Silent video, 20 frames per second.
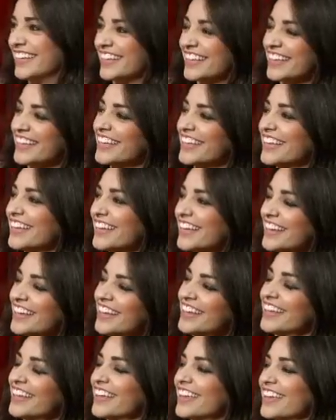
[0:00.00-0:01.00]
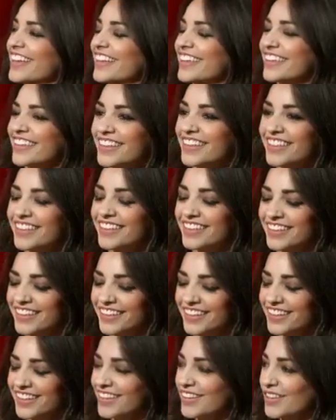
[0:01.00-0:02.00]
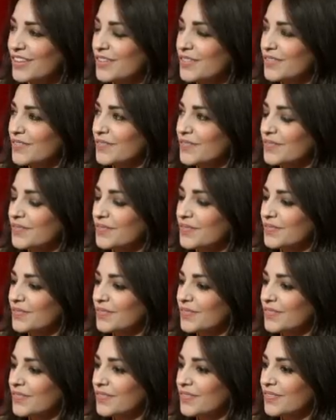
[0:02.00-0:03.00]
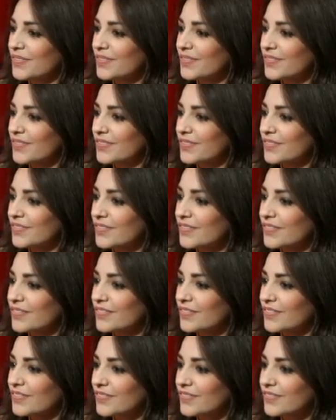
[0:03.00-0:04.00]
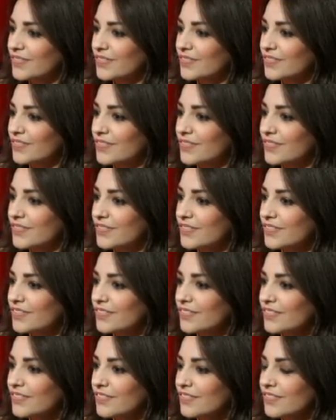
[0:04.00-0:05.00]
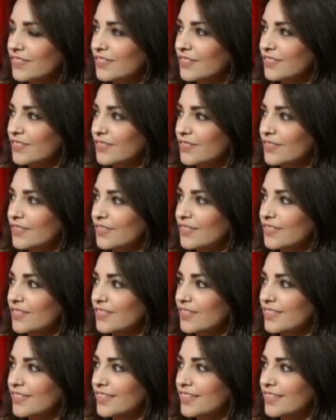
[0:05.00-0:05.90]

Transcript: [no speech]